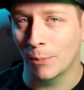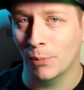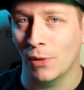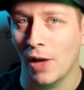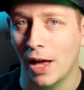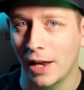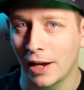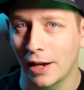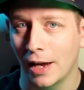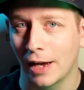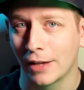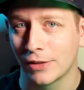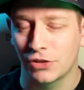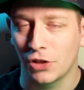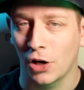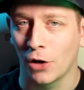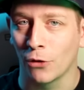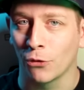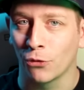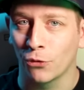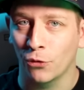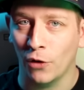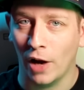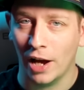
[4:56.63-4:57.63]
the planet and
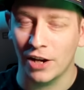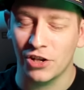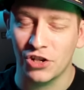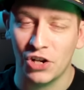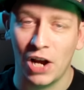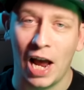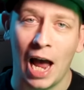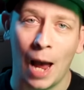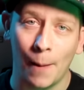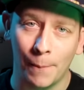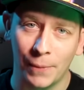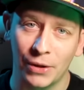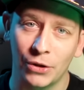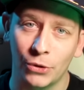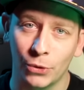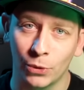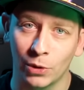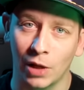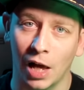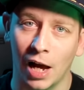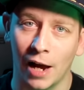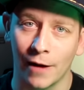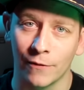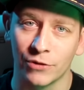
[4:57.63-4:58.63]
start fresh, happy new
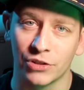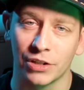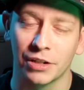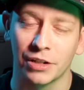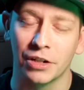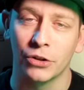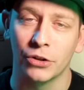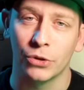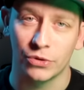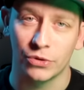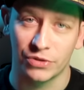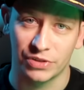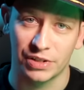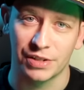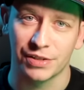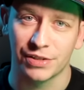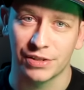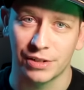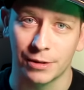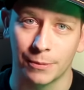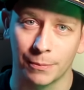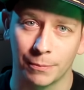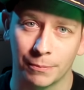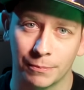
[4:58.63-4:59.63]
lives in a new
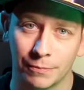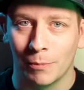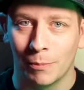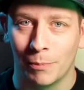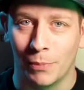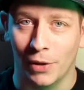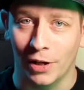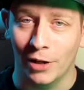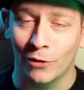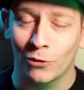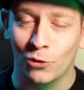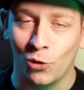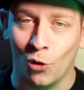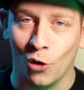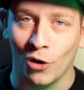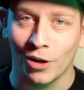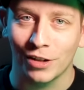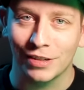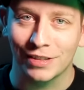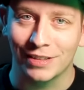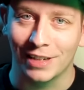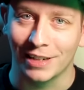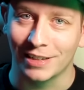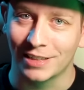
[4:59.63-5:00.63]
system. But of
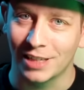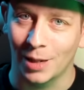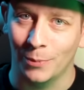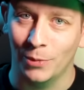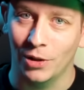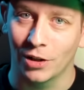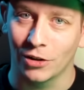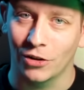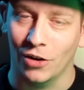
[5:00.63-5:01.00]
course, they stumble